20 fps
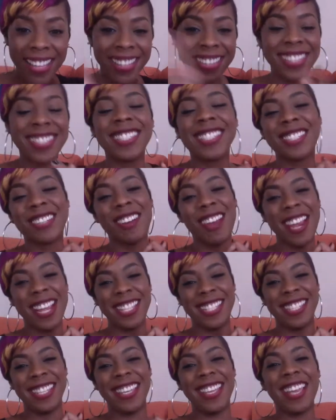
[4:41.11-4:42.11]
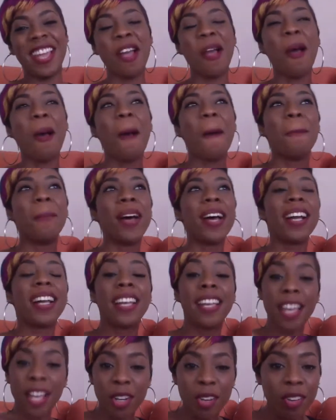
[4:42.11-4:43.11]
this is crazy.
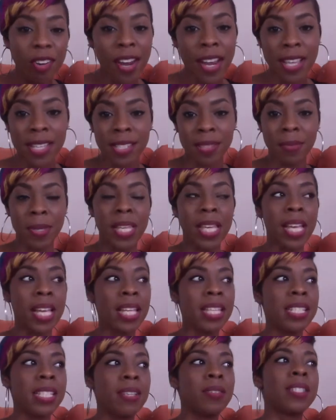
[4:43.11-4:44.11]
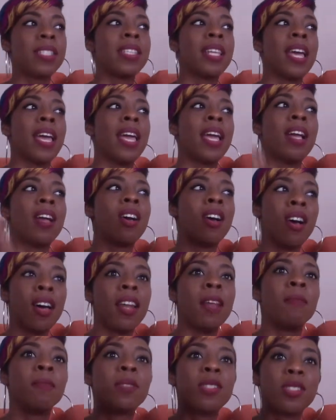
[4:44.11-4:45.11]
But good crazy, because it was like,
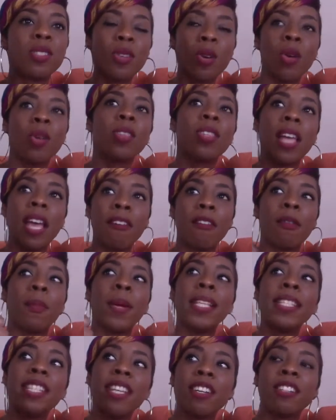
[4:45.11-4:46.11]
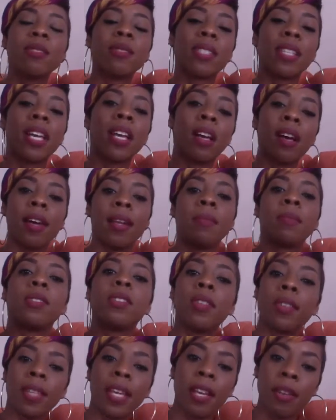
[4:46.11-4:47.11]
God, I'm so thankful. My tears were saying, God, I'm
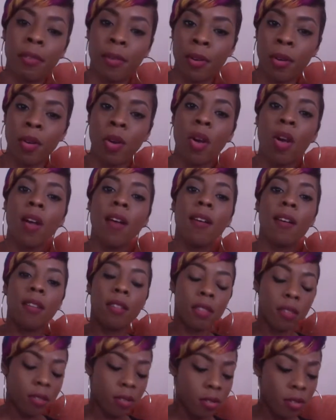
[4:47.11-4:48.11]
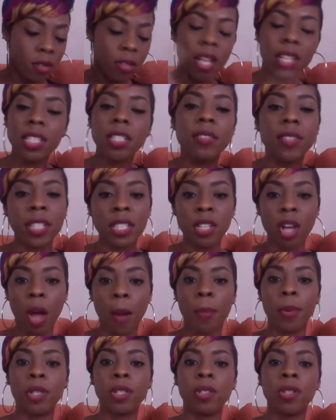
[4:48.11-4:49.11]
so thankful, not just for this
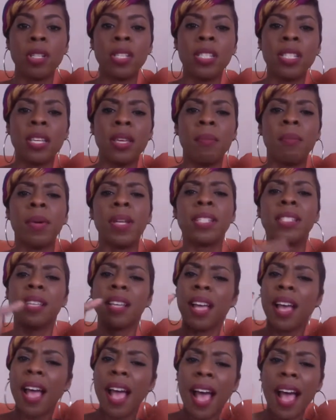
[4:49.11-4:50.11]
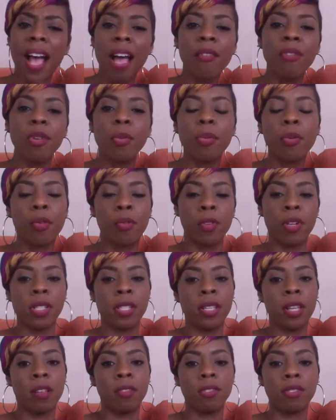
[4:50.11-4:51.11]
opportunity, but to have you prove
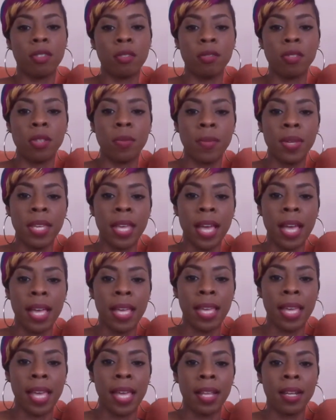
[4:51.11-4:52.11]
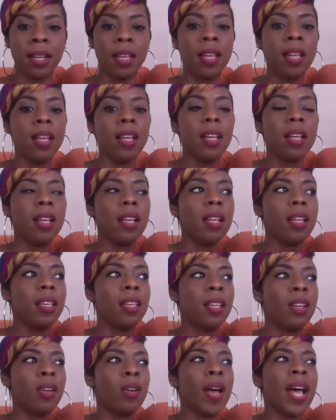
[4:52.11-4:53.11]
yourself strong to me yet again.
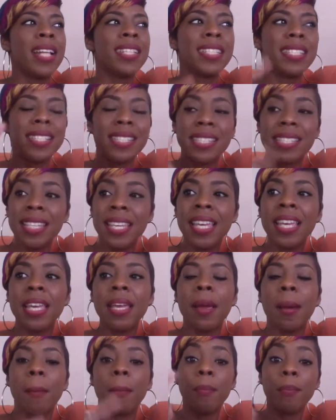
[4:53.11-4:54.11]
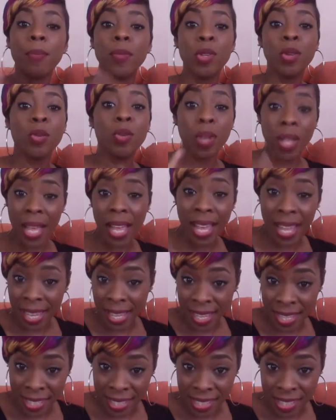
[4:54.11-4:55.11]
You know, and to see you
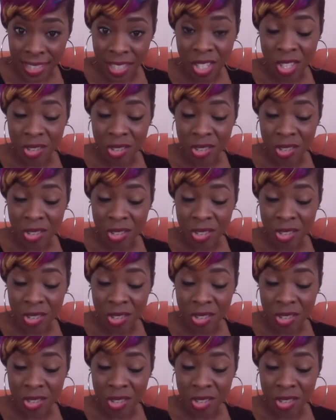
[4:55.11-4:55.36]
guys